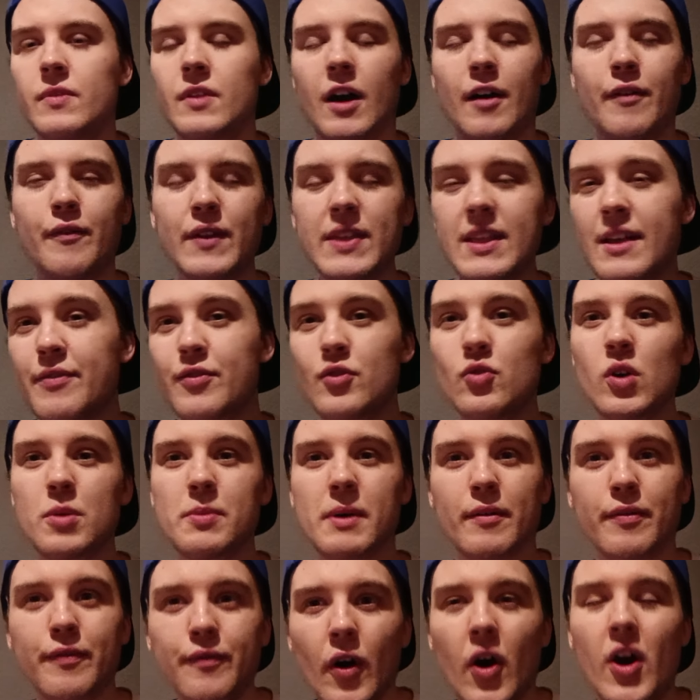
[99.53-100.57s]
I think they've scored
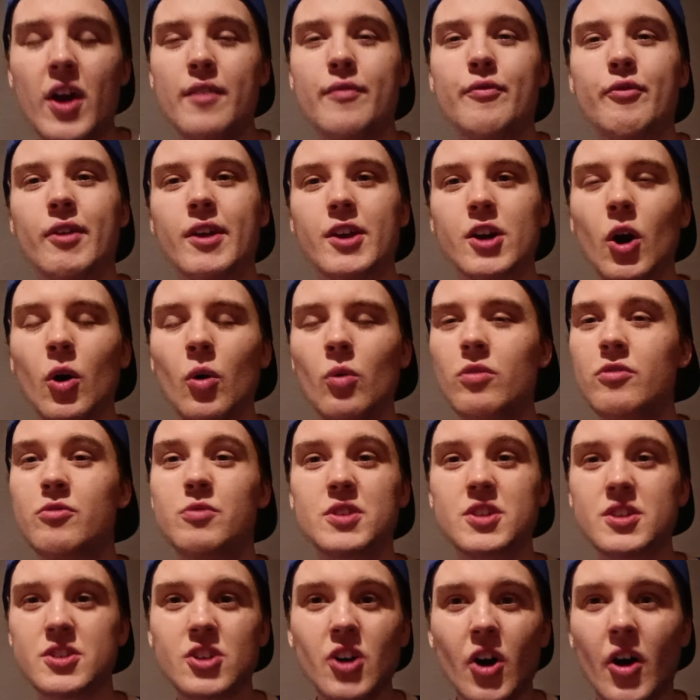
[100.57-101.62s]
about 33 goals,
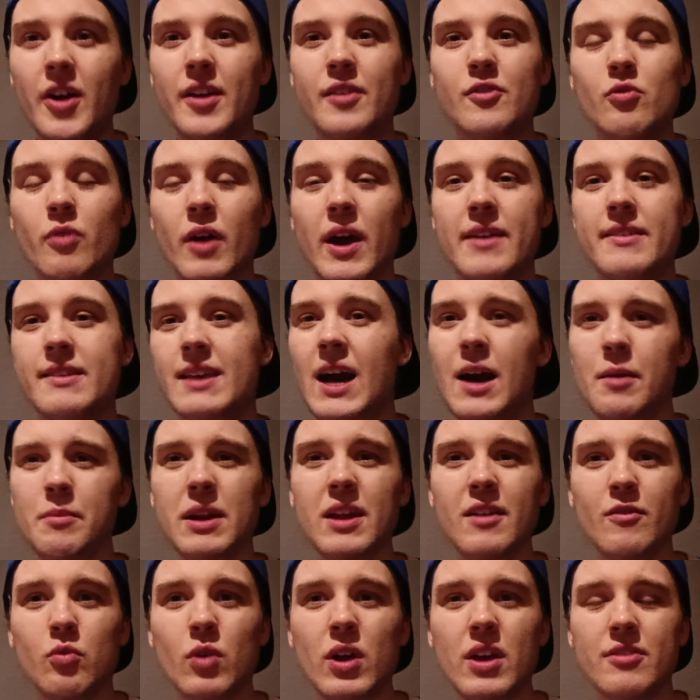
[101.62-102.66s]
which is kind of crazy. How
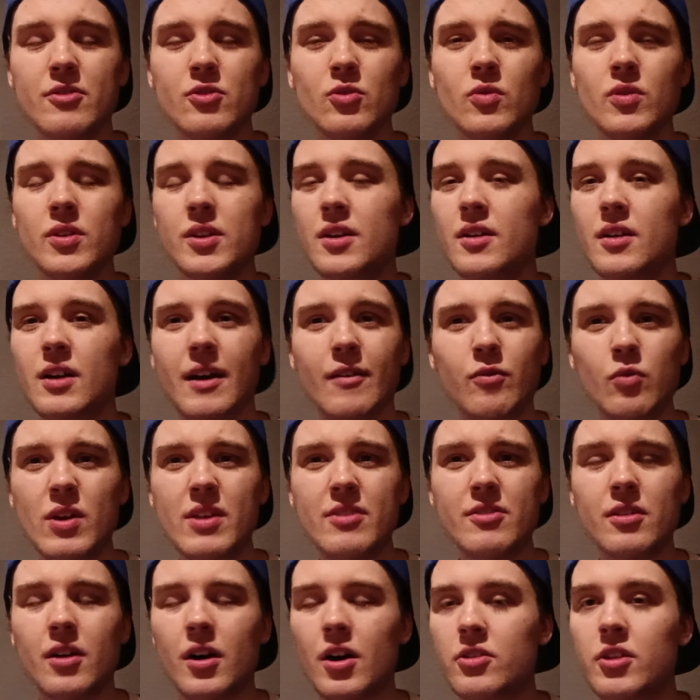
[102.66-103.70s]
many have we scored?
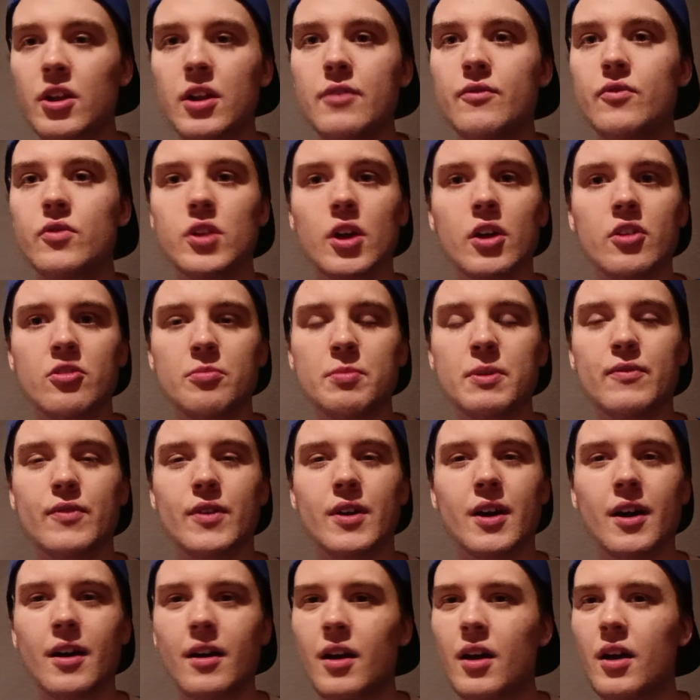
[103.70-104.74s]
I don't even know, to be
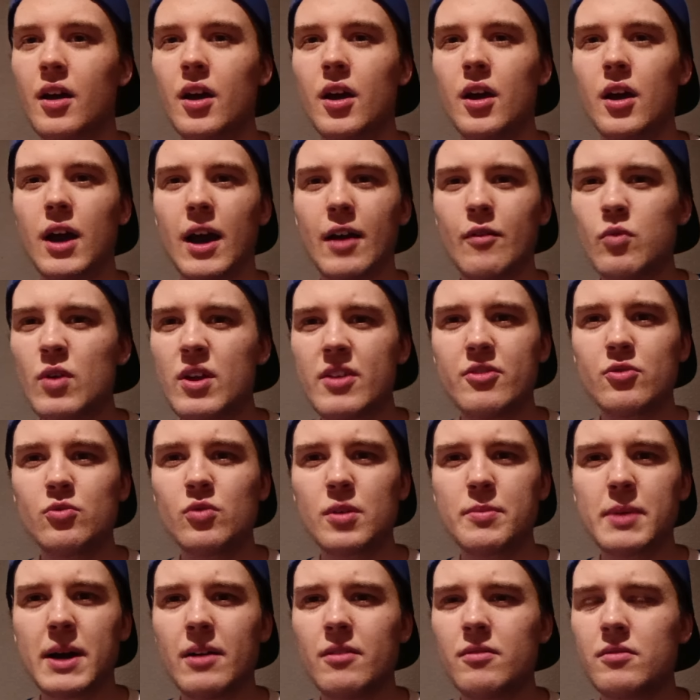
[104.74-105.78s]
fair. We
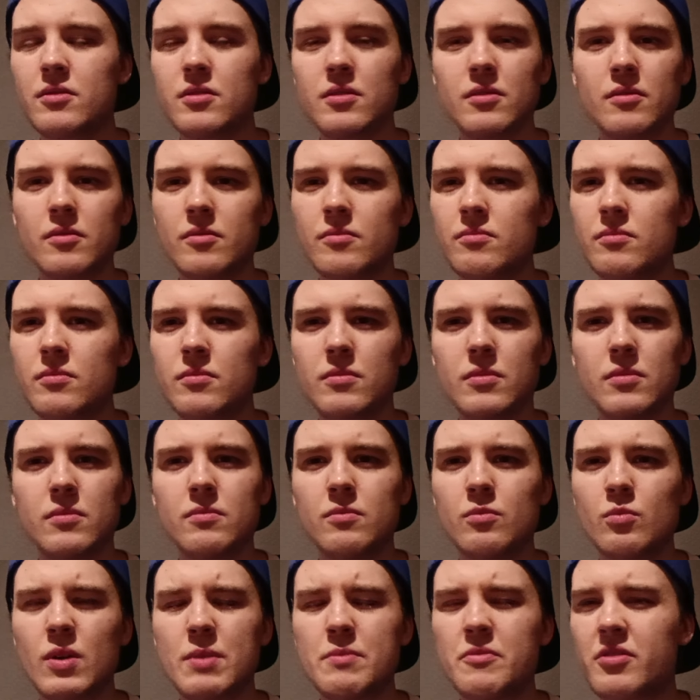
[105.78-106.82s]

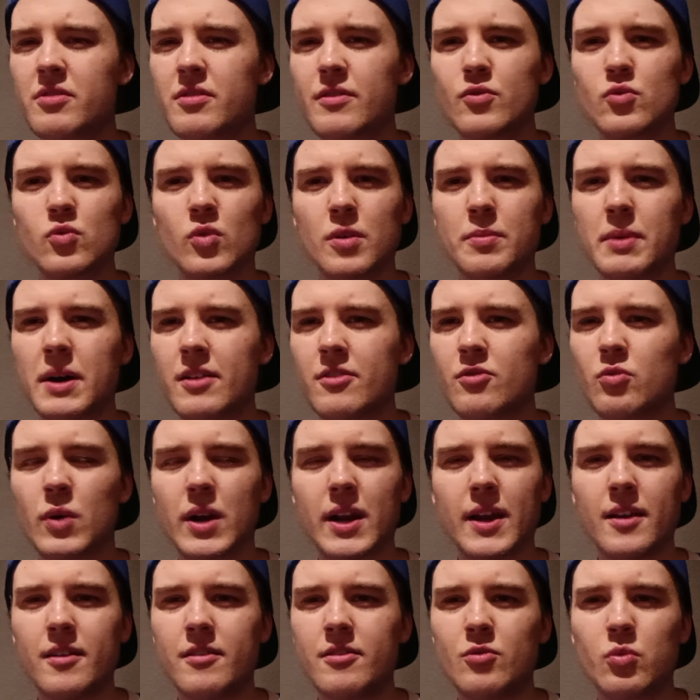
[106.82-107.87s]
must have scored about
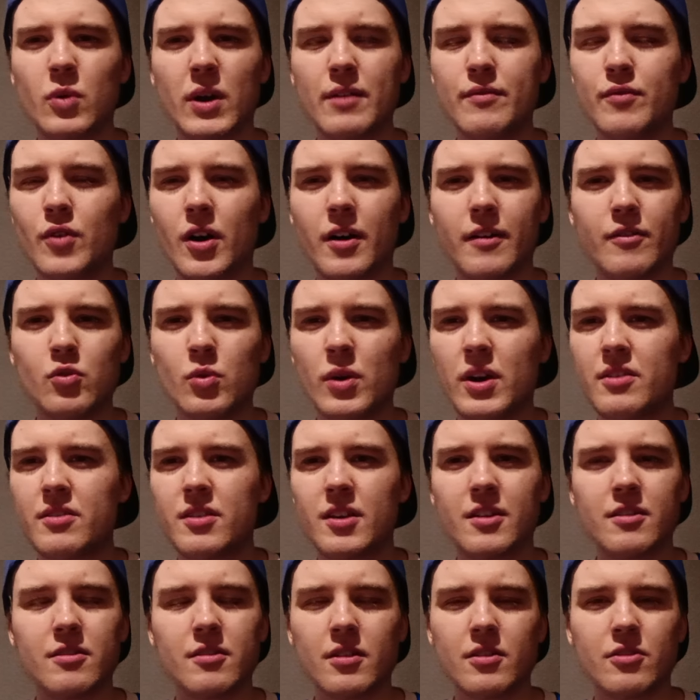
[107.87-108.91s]
20, 25,
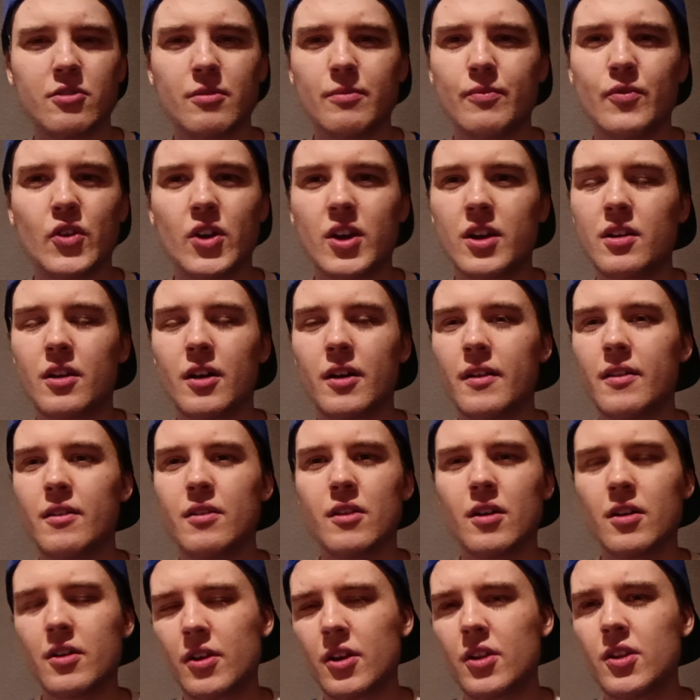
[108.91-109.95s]
26, something
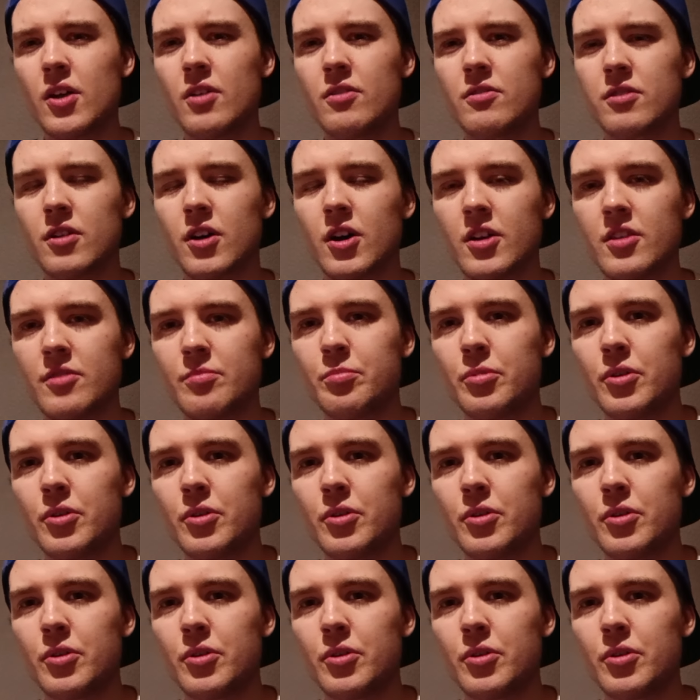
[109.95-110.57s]
along those lines.